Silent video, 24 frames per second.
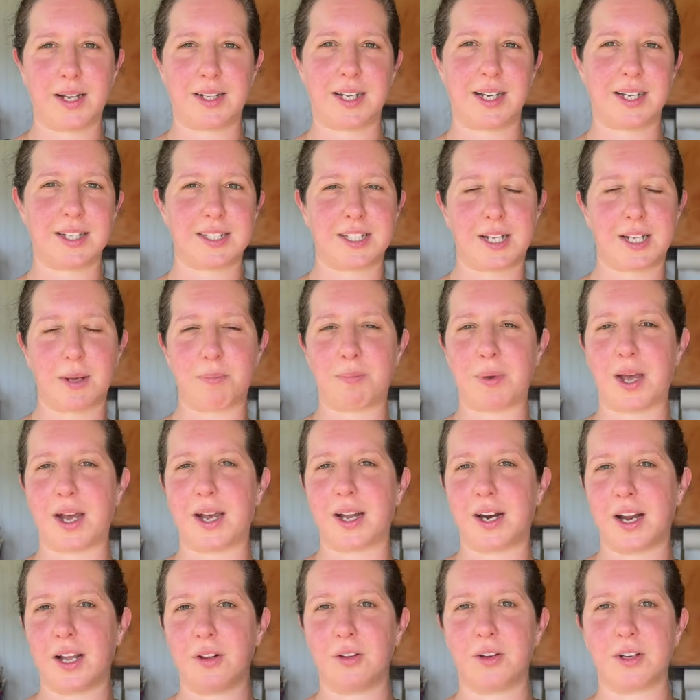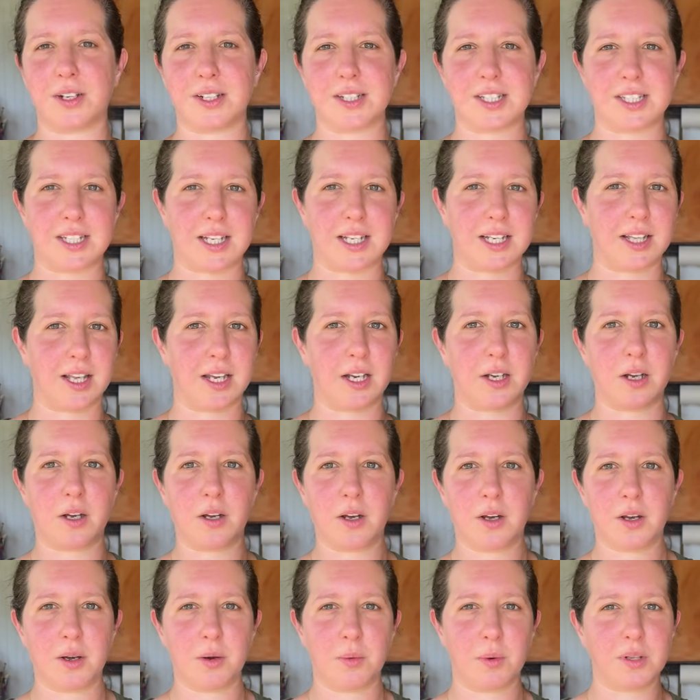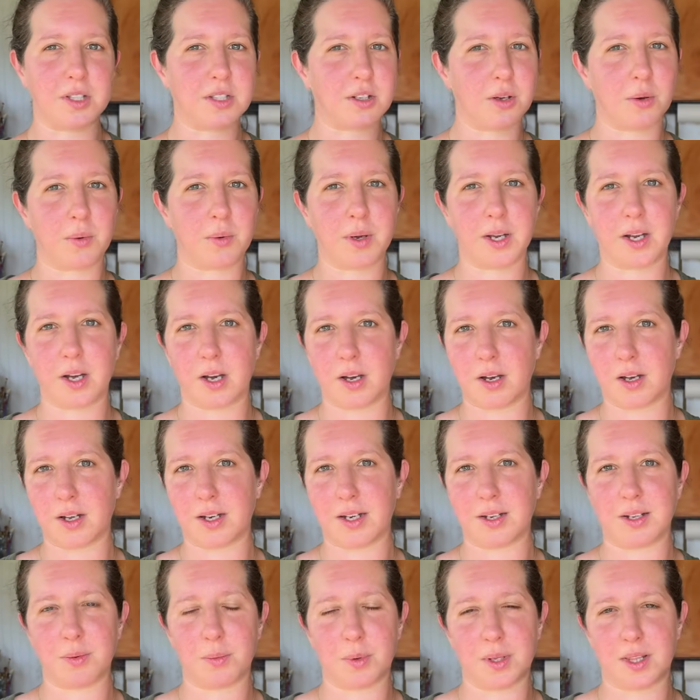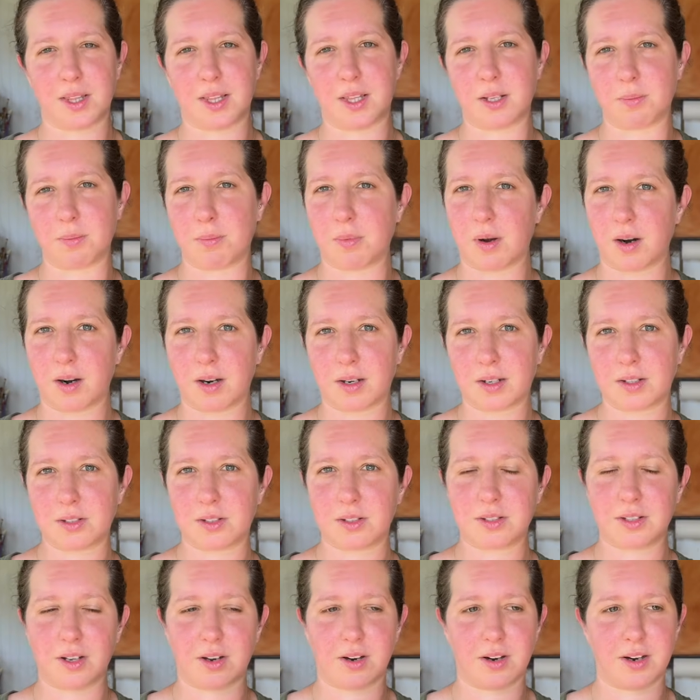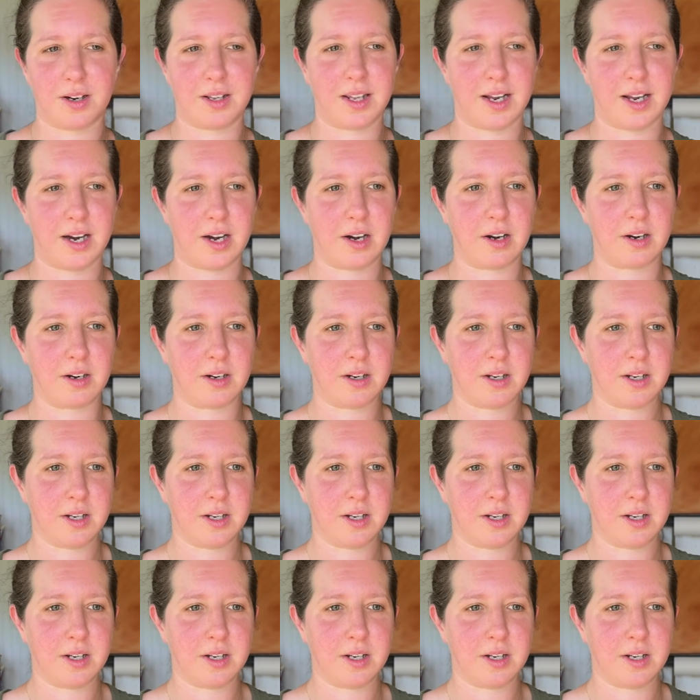a step back and I look and see like what's going on with the marks. Are there